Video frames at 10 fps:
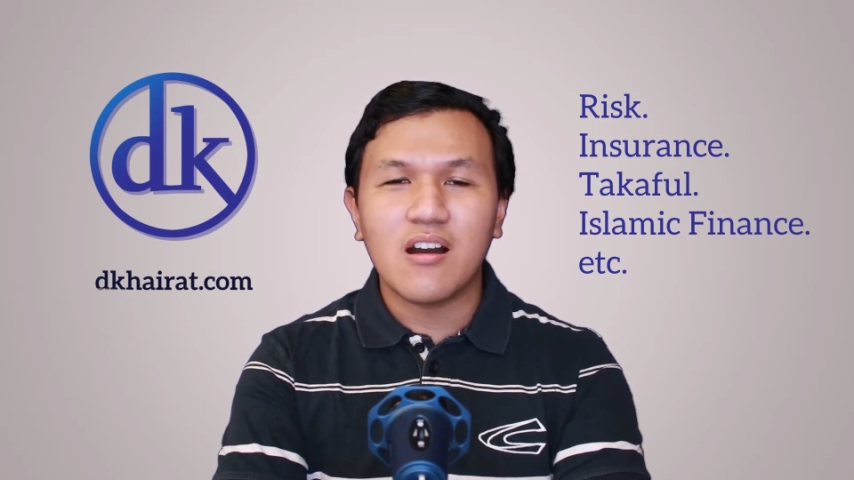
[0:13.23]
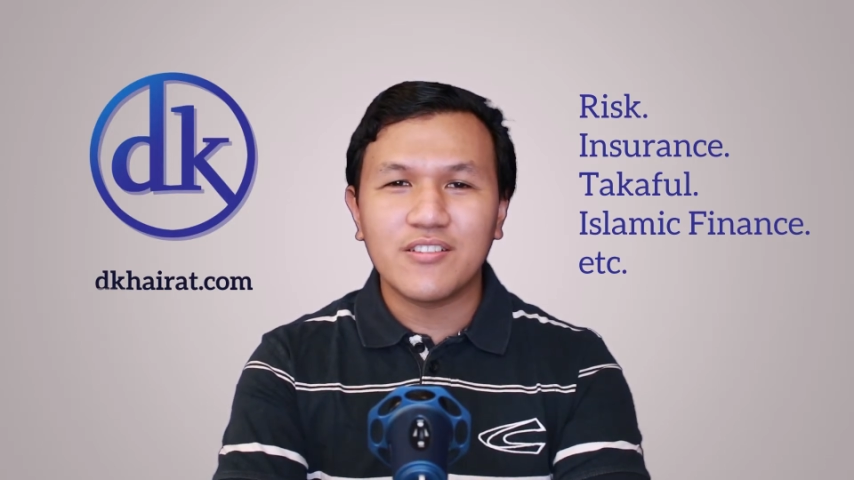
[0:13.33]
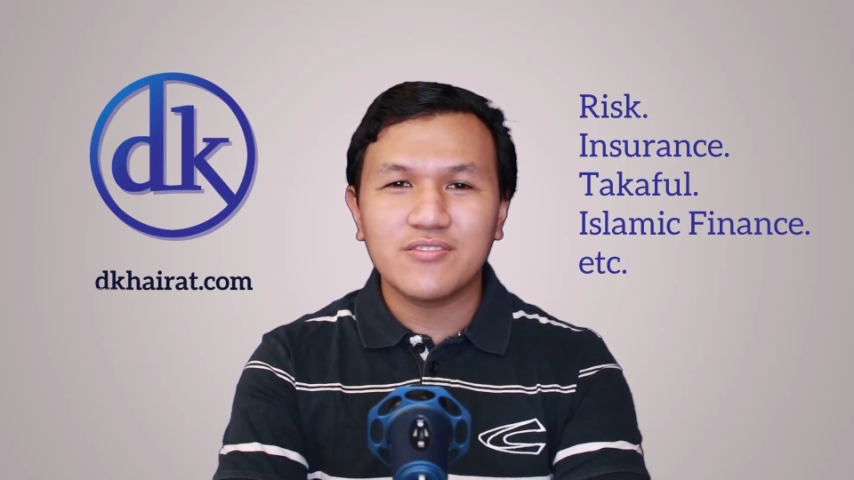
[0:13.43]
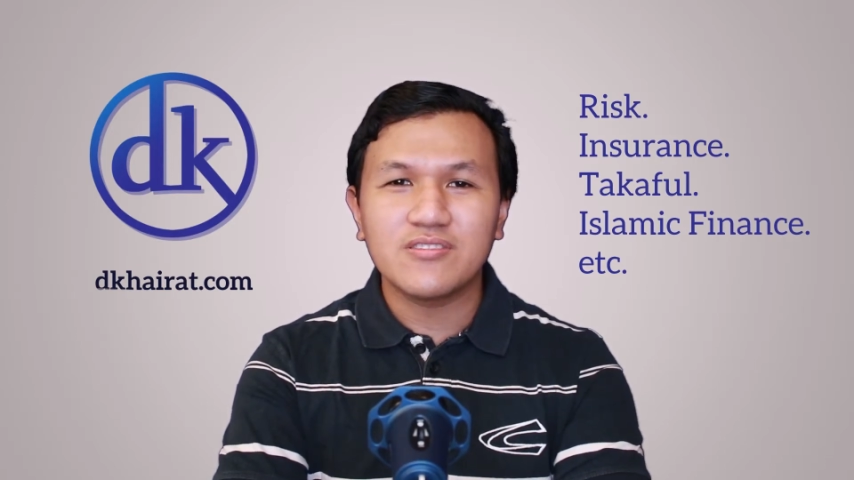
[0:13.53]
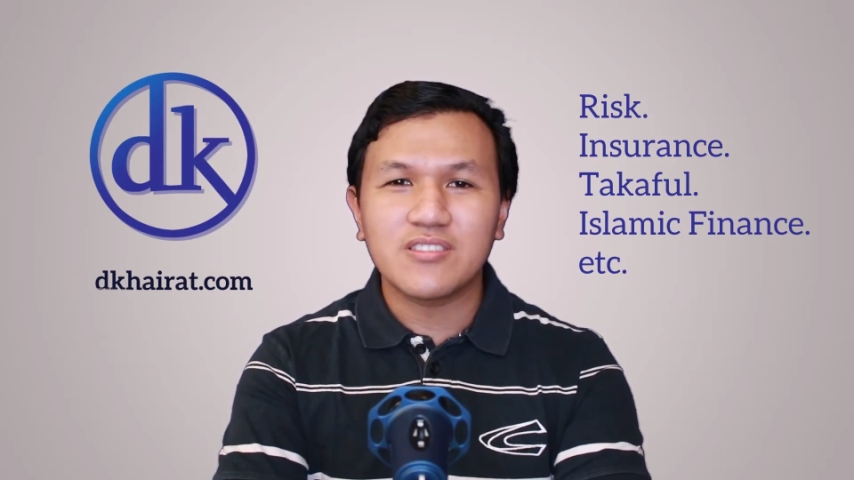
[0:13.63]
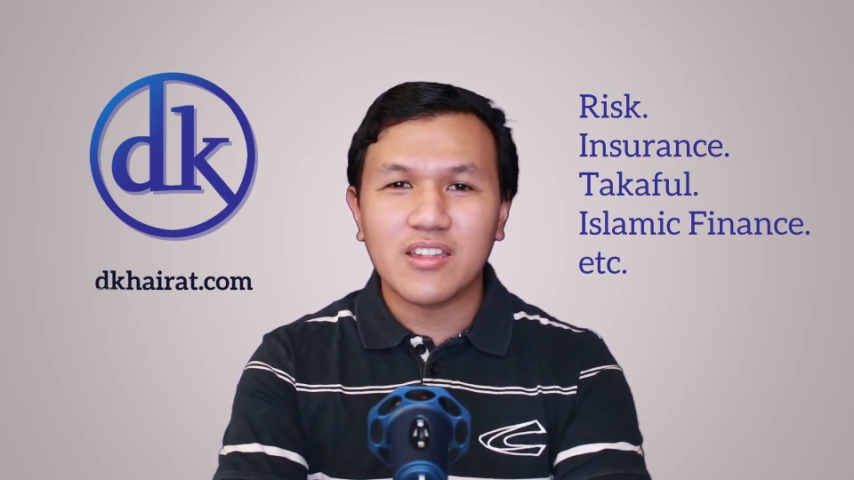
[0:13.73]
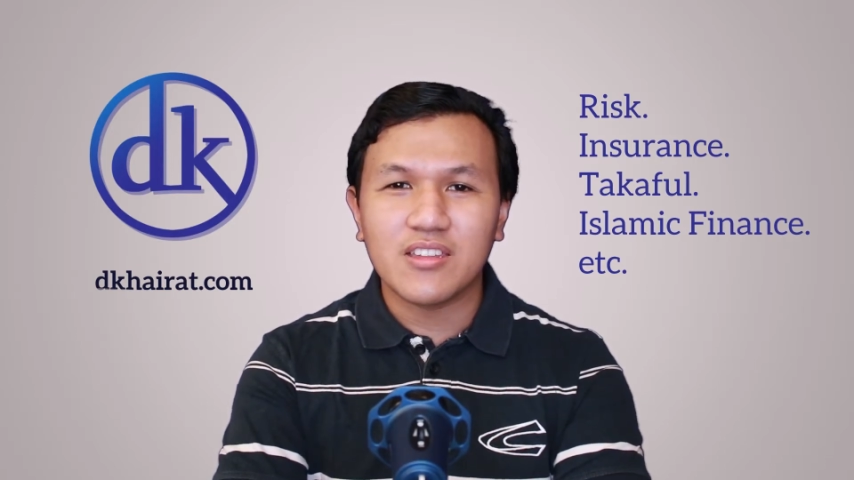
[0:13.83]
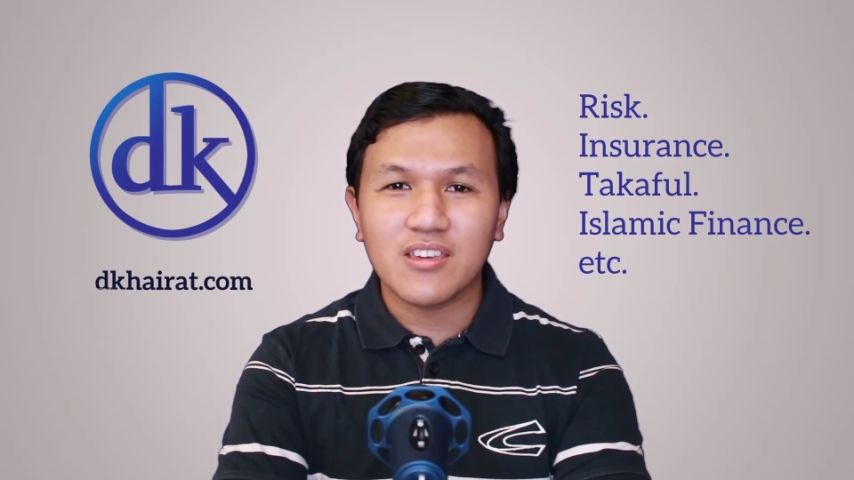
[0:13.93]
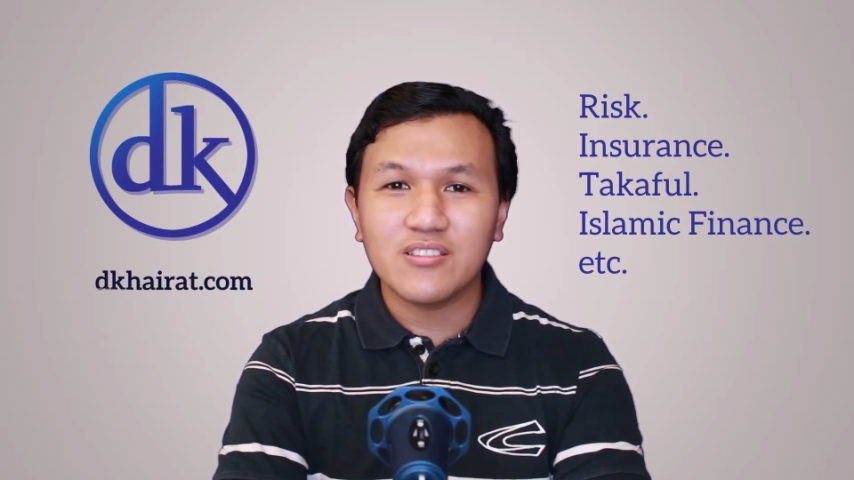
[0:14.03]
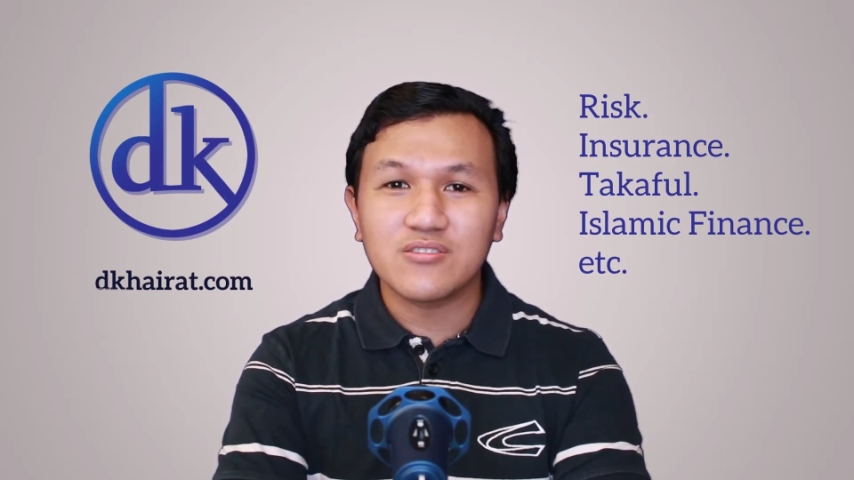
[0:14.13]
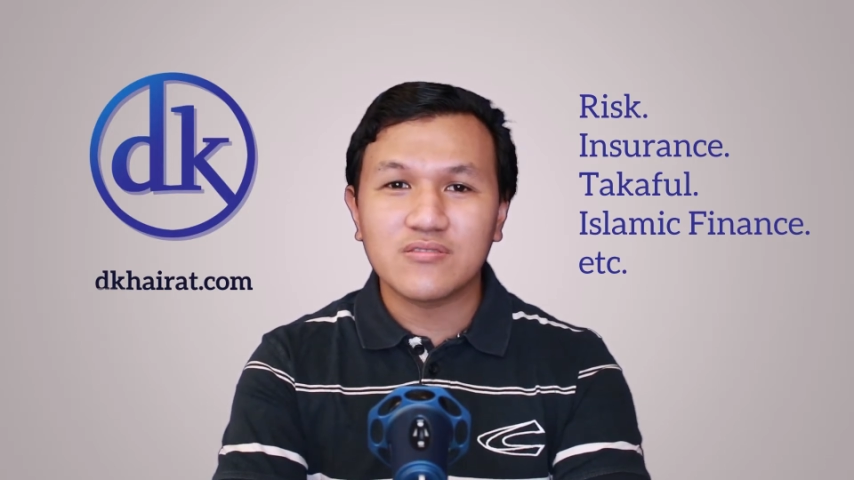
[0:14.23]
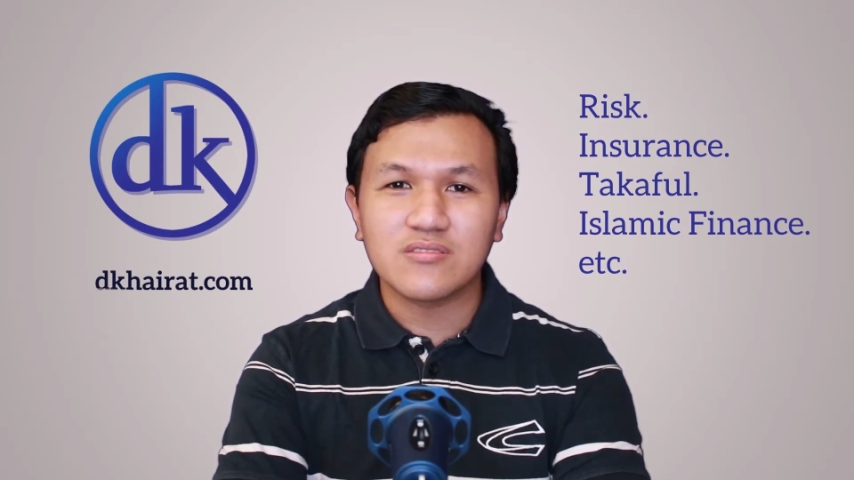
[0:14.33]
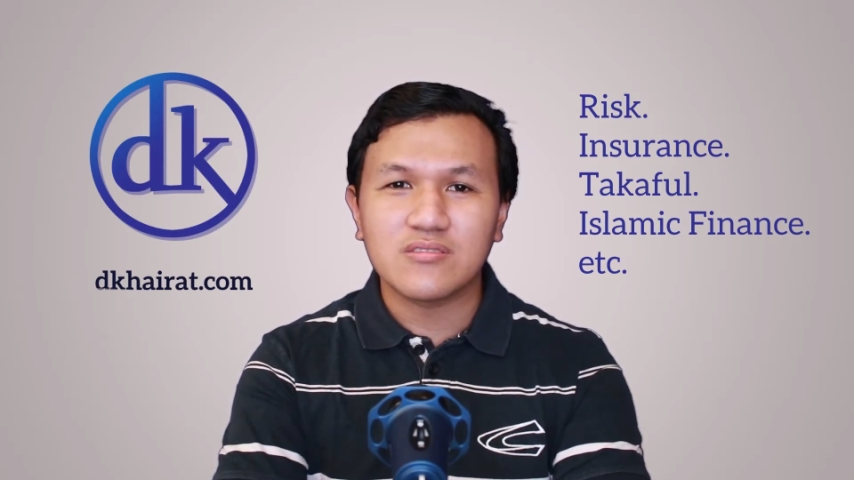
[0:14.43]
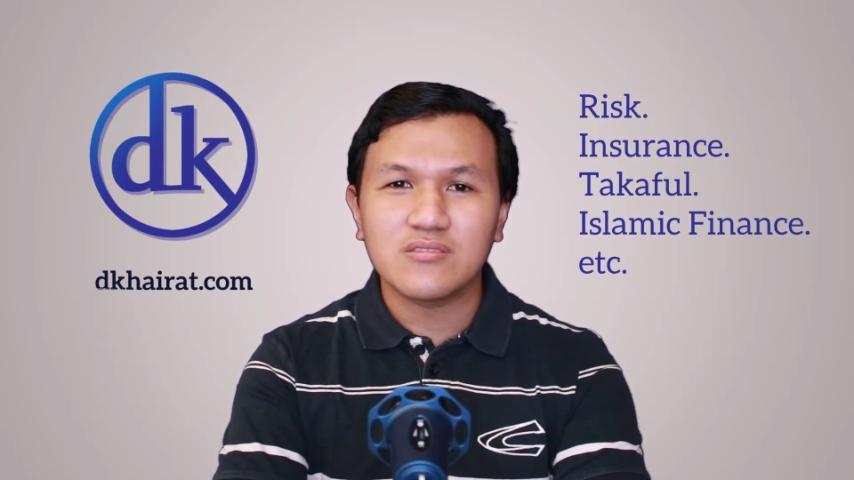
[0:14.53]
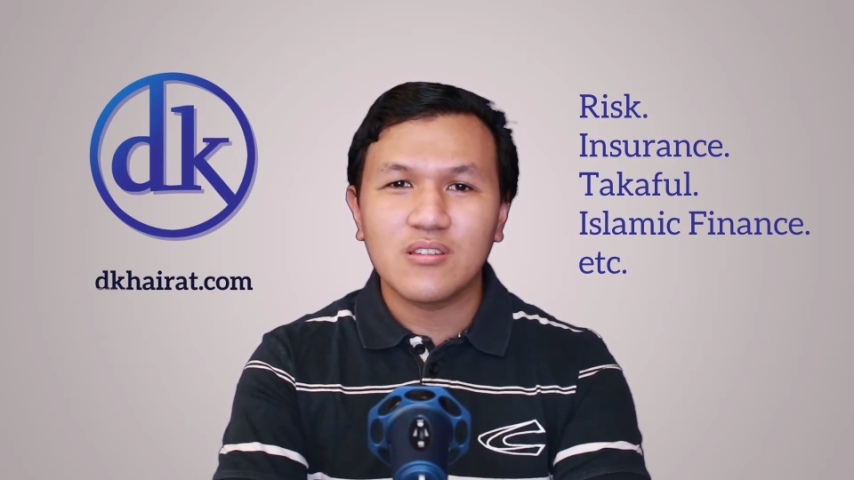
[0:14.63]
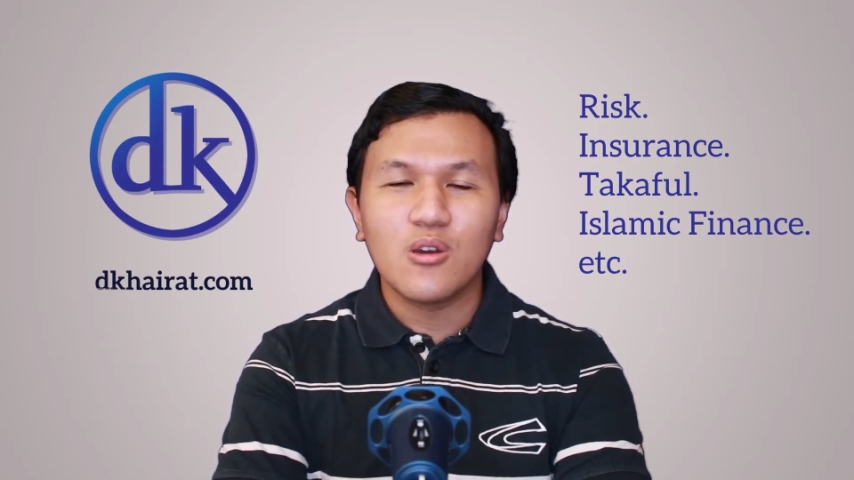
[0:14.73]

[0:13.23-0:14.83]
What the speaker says: Understanding Insurance,